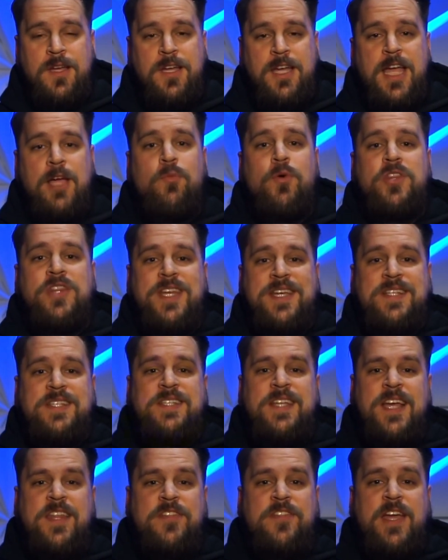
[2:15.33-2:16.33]
And when they
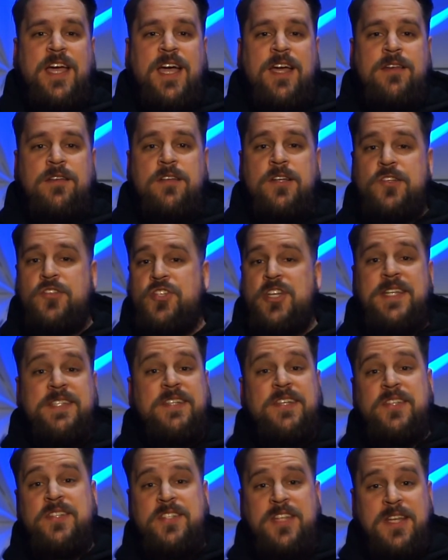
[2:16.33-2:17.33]
said that,
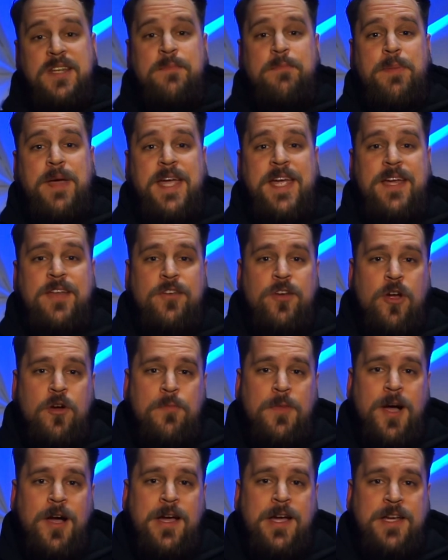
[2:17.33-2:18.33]
Jesus didn't pay it no
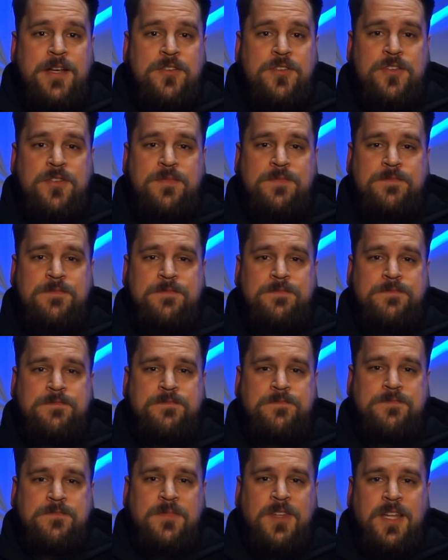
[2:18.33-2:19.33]
mind.
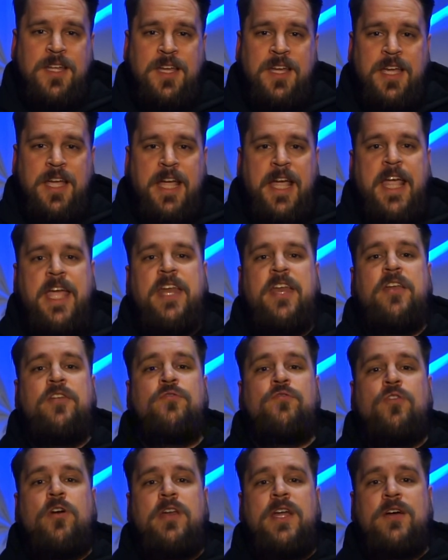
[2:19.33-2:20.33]
He
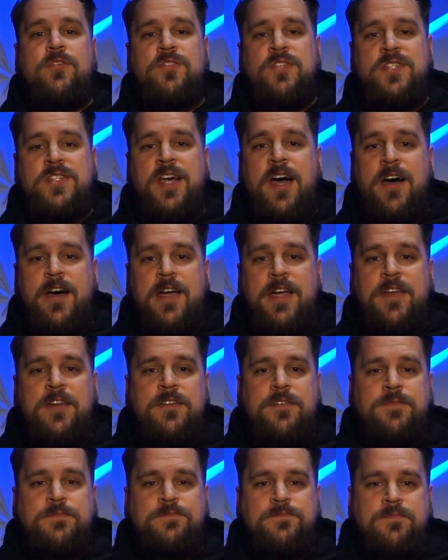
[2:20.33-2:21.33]
didn't run outside.
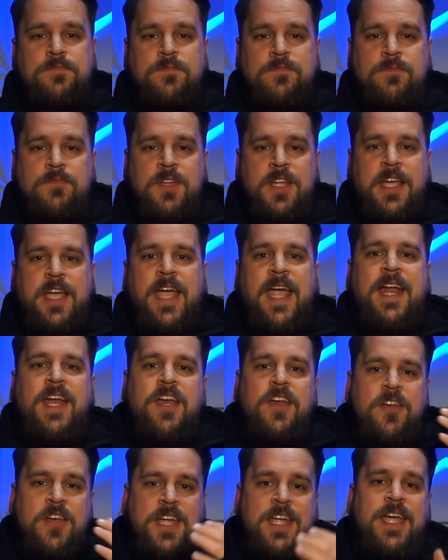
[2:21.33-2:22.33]
He
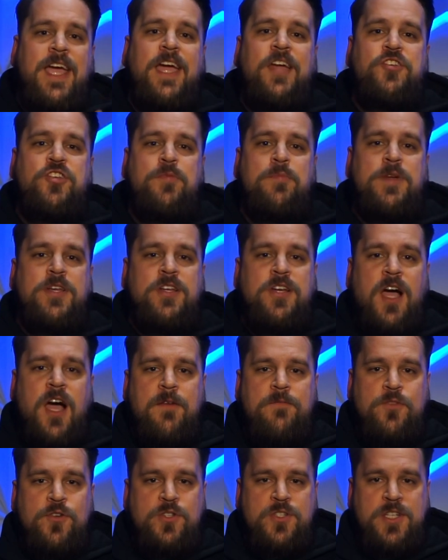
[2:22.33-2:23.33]
didn't engage them in
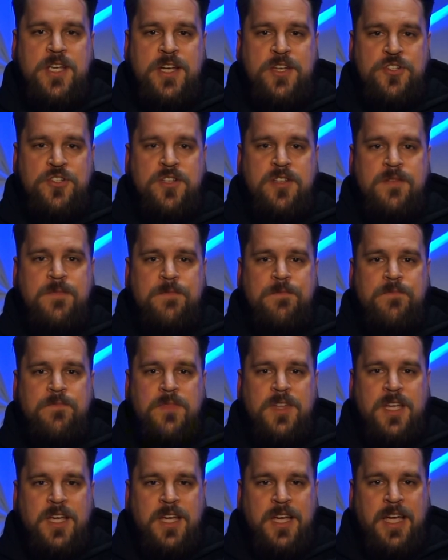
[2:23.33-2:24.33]
conversation.
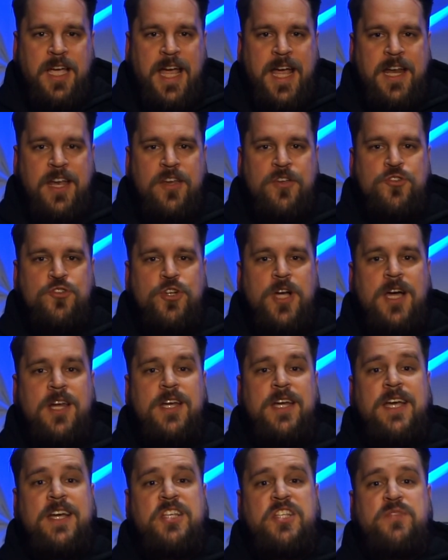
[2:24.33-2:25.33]
He didn't try
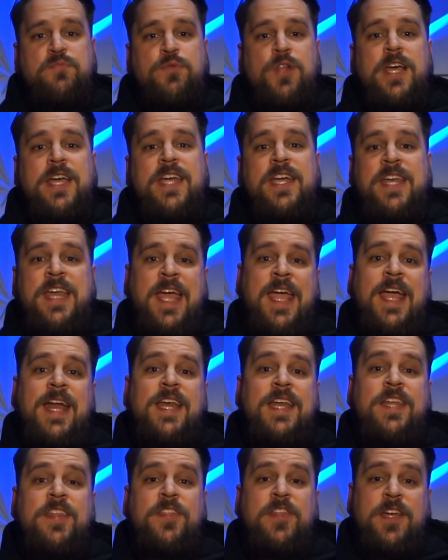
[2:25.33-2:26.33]
to explain
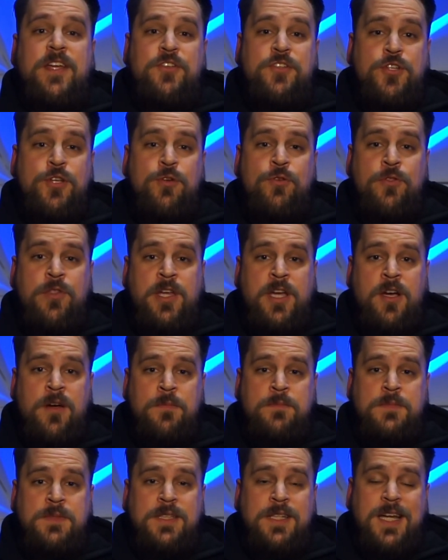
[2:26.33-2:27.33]
anything to
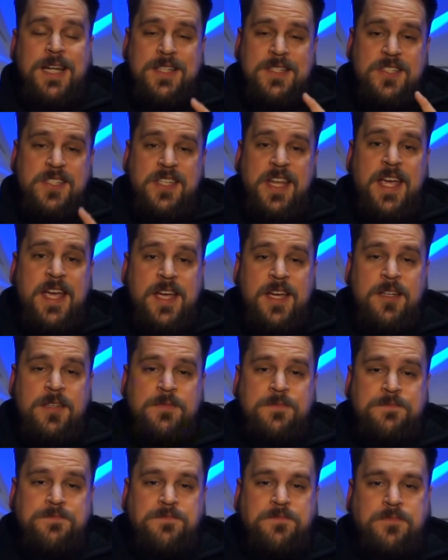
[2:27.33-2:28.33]
them. Instead,
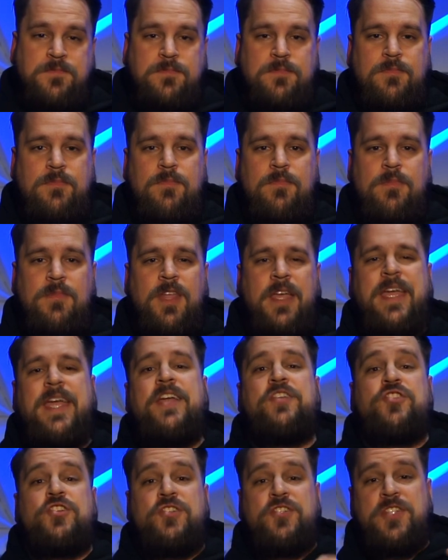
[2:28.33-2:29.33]

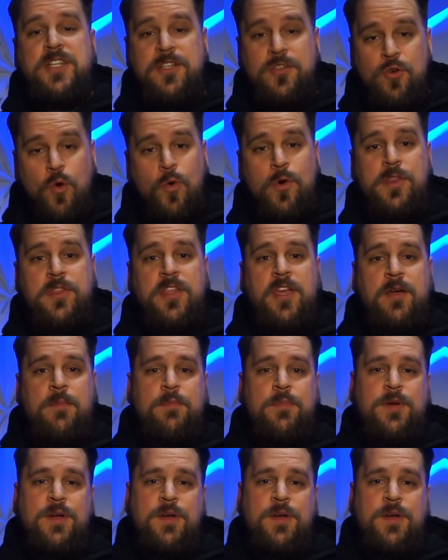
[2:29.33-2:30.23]
he just ignored them.